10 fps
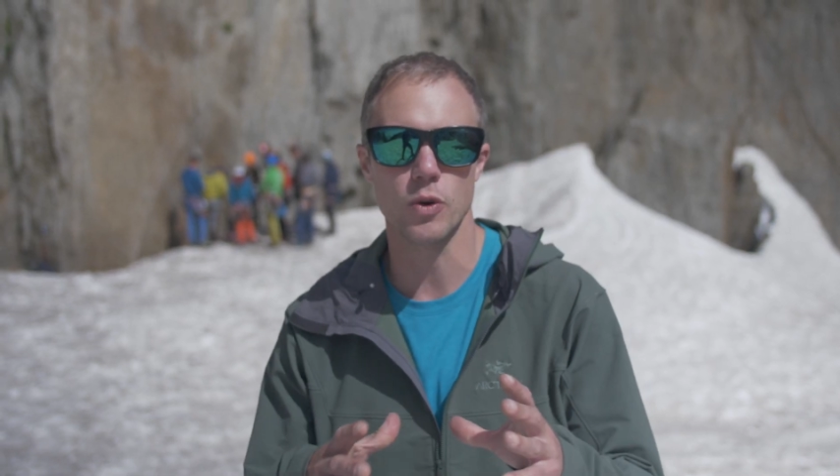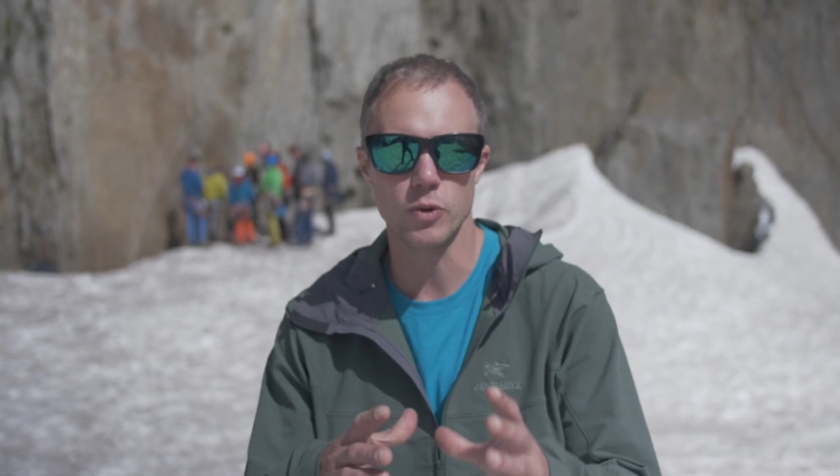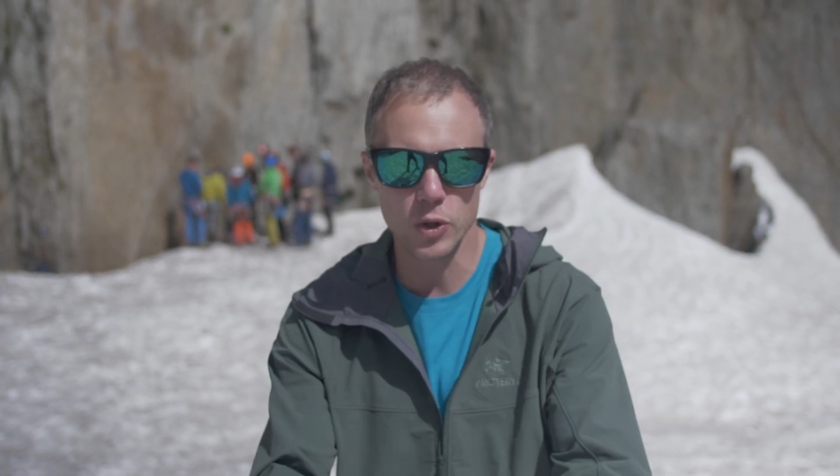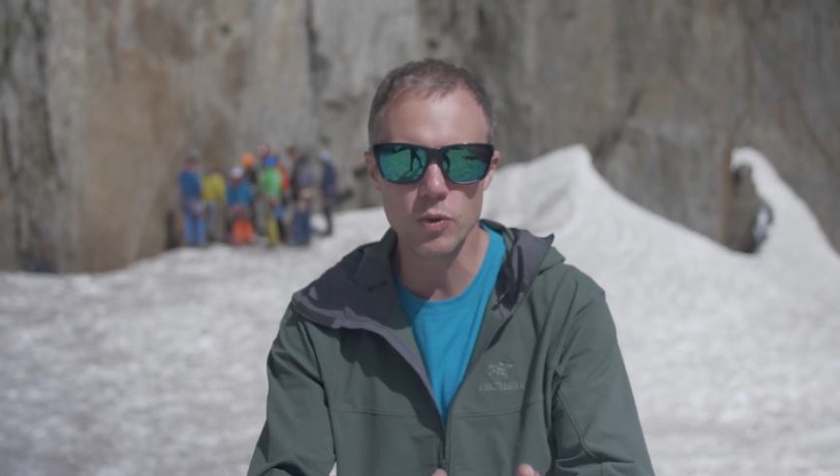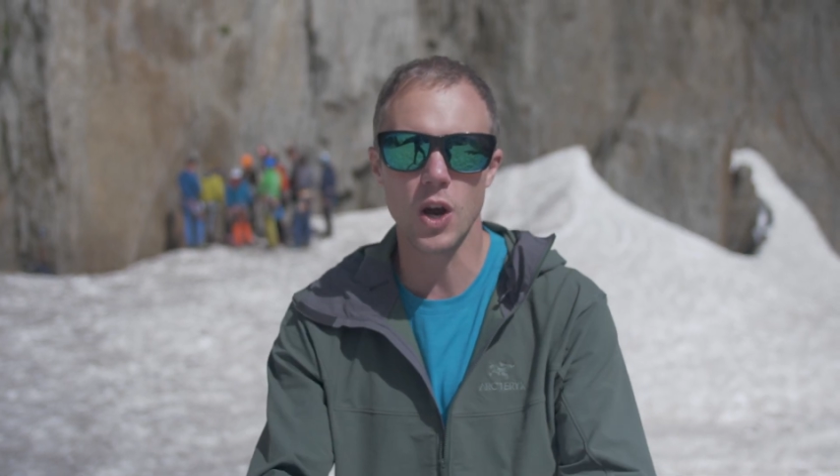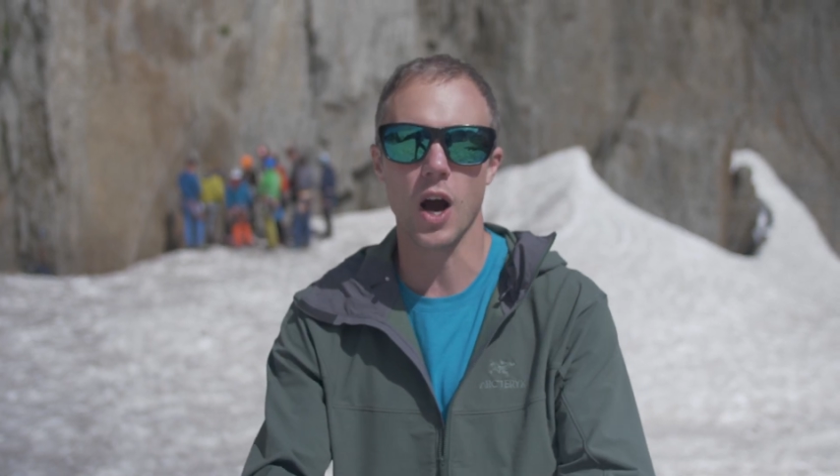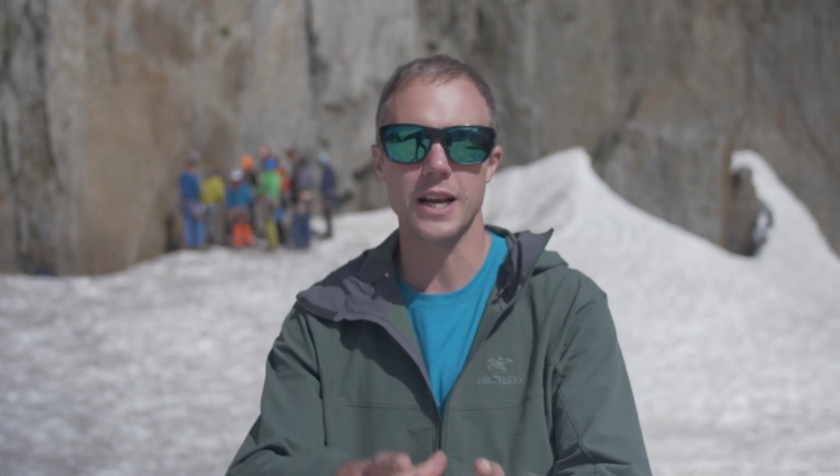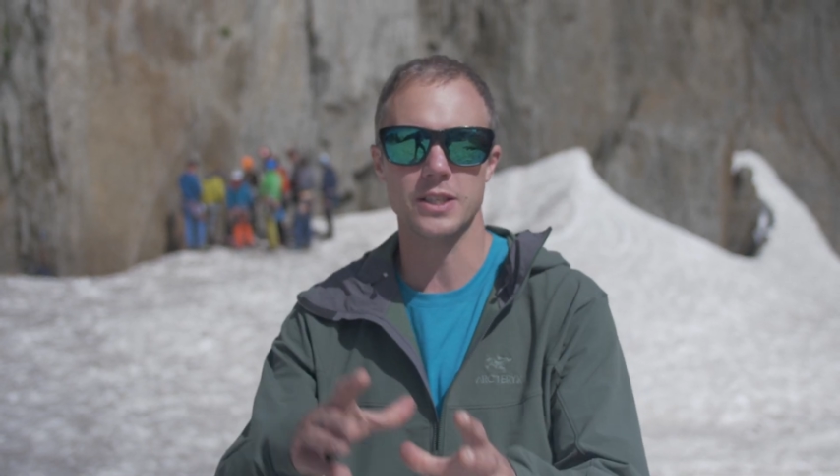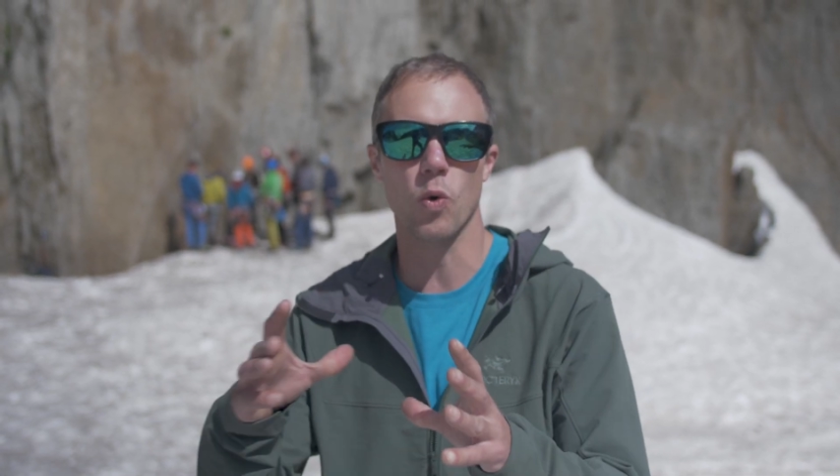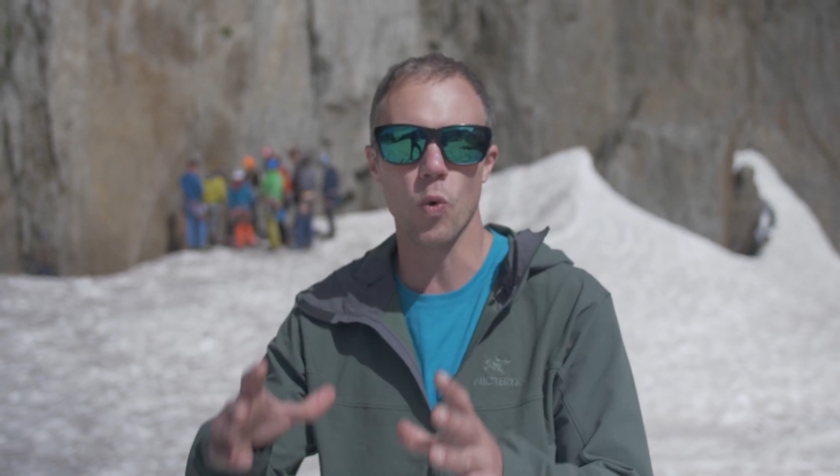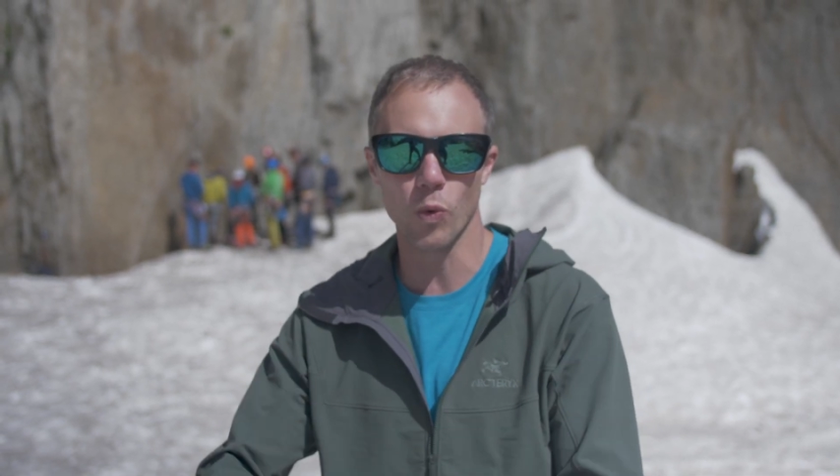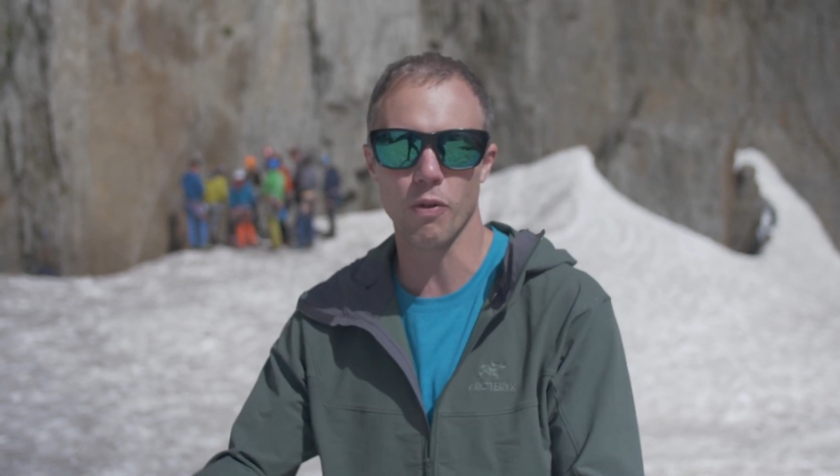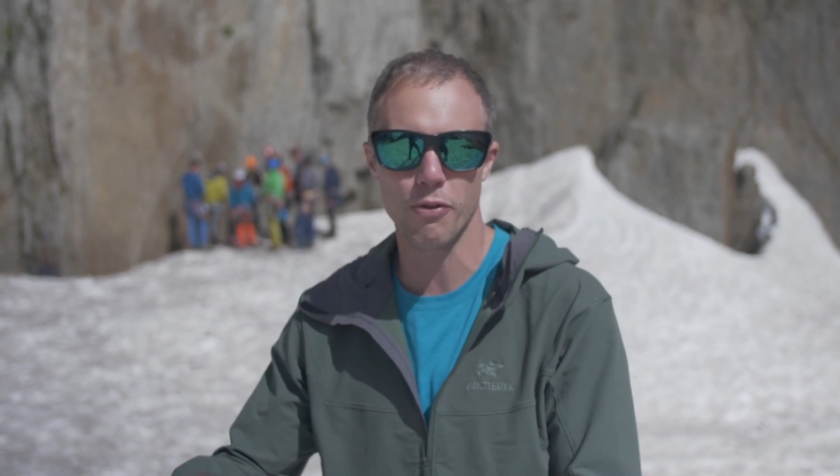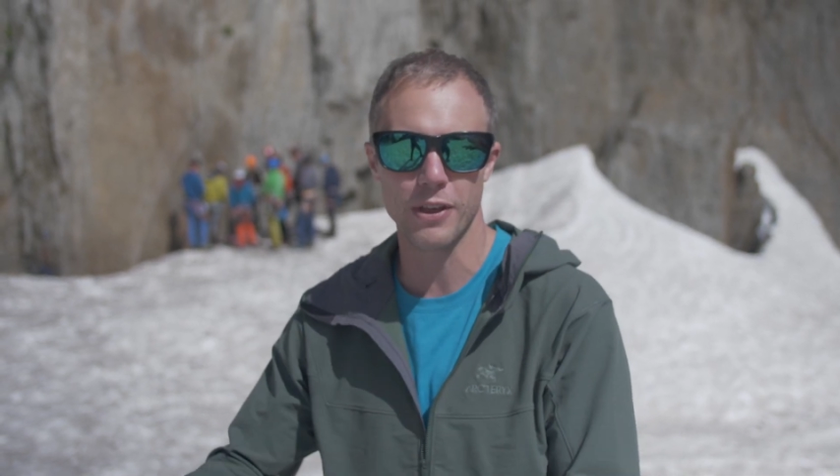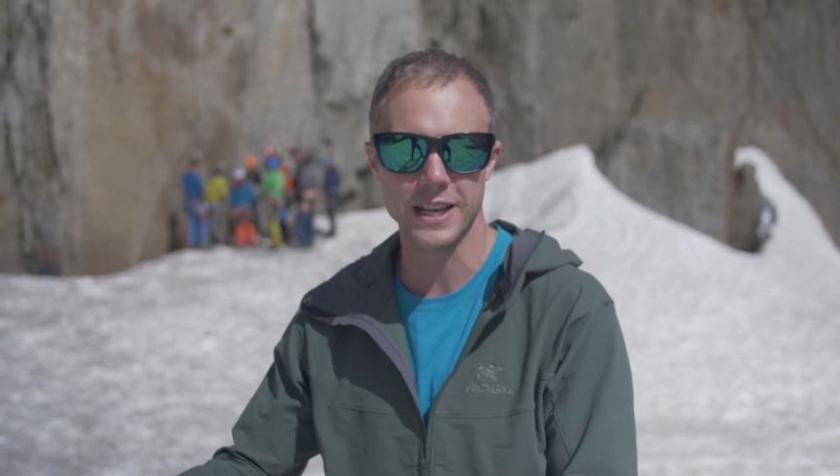you guys all
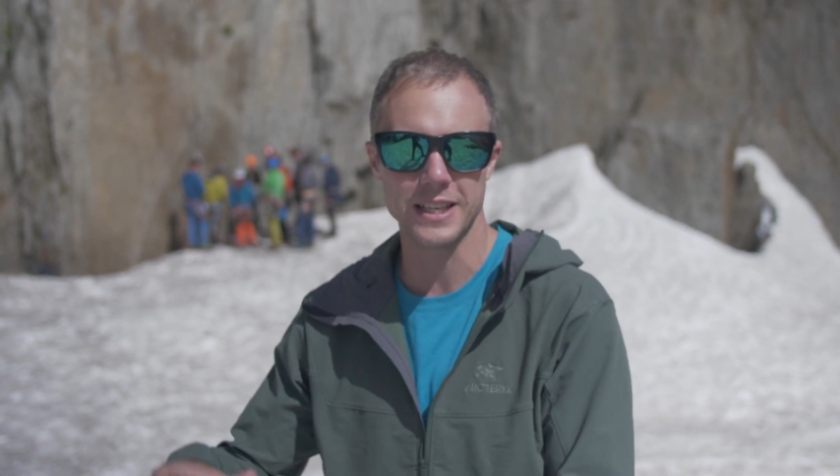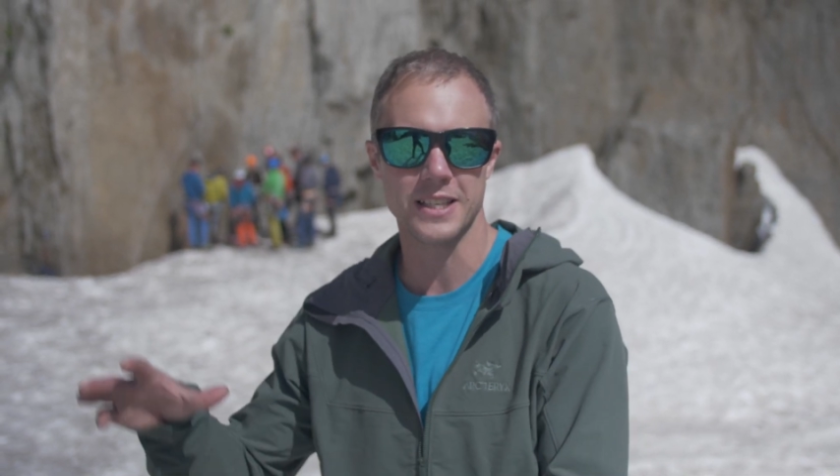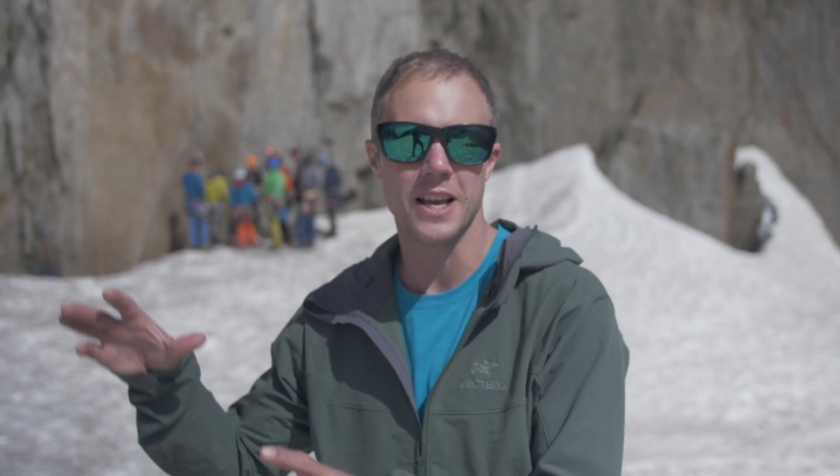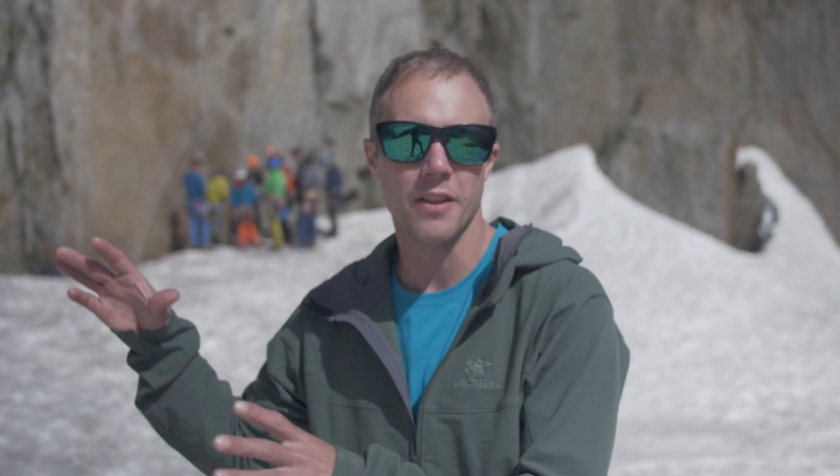the things